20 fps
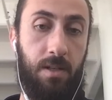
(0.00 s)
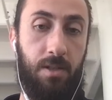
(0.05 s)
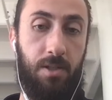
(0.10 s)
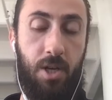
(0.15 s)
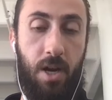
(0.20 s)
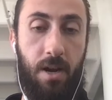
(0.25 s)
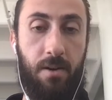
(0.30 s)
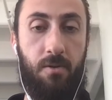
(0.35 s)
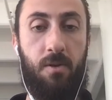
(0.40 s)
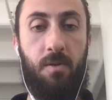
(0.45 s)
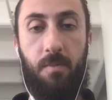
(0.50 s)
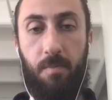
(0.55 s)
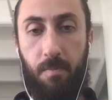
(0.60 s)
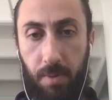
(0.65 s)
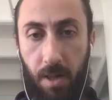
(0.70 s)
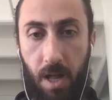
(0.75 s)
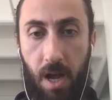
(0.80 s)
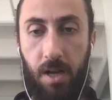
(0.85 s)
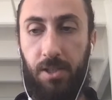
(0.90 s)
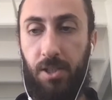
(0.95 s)
in general and
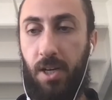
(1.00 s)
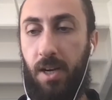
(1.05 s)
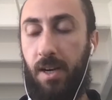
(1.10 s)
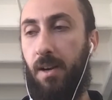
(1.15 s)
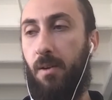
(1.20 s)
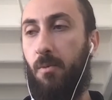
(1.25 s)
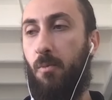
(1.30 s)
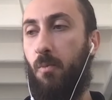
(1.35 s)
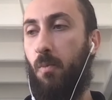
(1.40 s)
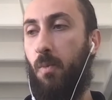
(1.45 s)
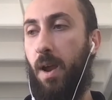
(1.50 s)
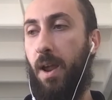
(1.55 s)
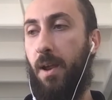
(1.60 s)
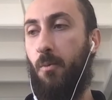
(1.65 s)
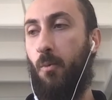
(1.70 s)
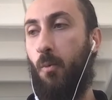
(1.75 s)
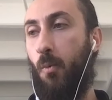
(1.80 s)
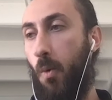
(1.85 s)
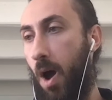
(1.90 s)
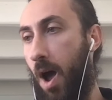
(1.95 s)
blockchain,
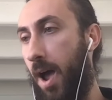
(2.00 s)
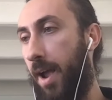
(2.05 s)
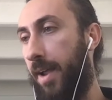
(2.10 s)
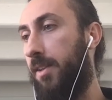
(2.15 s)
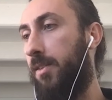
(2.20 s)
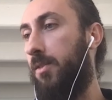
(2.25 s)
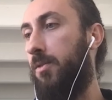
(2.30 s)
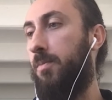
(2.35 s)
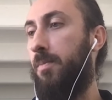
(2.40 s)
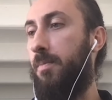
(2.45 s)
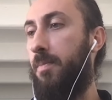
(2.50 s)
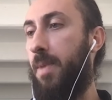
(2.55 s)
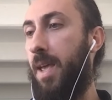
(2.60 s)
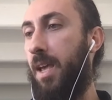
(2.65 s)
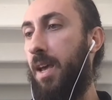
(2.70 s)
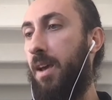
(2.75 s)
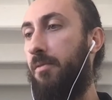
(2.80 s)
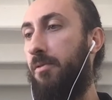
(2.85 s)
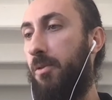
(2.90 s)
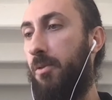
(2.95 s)
and why you may
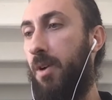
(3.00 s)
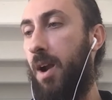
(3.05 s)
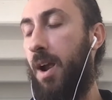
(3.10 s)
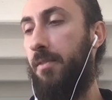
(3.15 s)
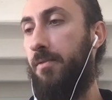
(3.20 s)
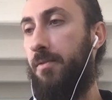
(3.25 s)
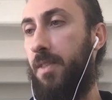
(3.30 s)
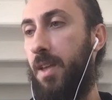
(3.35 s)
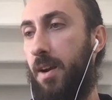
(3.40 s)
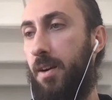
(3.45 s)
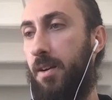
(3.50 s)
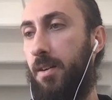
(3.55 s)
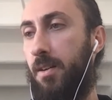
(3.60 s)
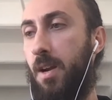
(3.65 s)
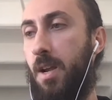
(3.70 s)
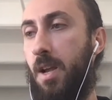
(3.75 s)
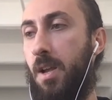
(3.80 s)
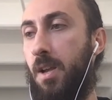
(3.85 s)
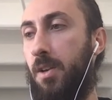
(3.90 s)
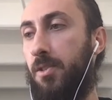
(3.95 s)
have arrived there.
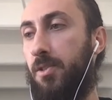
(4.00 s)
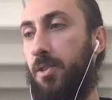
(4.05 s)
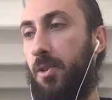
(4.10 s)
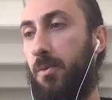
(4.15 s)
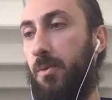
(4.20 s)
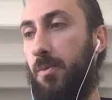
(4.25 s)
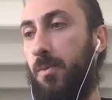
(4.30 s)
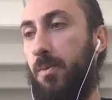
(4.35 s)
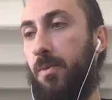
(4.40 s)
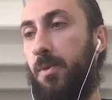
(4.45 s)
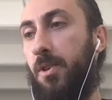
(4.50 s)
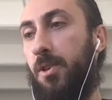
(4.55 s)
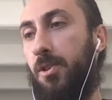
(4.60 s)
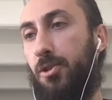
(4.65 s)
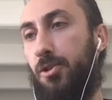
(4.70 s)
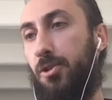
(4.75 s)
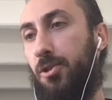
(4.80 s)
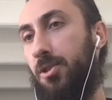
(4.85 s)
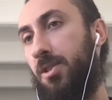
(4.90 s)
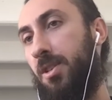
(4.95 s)
So could
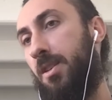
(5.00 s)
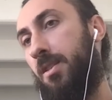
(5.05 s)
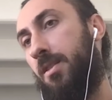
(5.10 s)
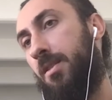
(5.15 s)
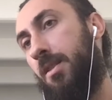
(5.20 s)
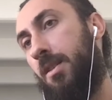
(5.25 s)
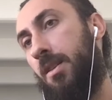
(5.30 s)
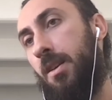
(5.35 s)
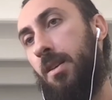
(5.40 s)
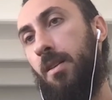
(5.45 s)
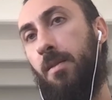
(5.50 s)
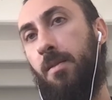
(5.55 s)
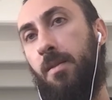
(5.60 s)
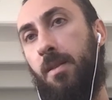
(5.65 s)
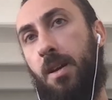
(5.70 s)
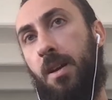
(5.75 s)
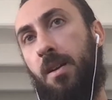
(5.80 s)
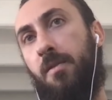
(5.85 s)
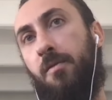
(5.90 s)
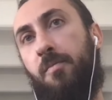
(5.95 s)
you just
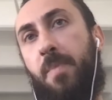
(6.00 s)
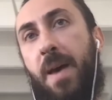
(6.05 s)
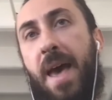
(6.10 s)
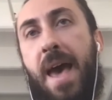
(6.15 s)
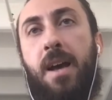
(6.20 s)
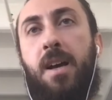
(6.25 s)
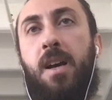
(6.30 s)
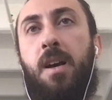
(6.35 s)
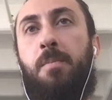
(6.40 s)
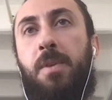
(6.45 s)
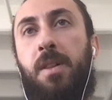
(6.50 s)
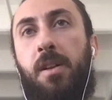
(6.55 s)
kind of back up a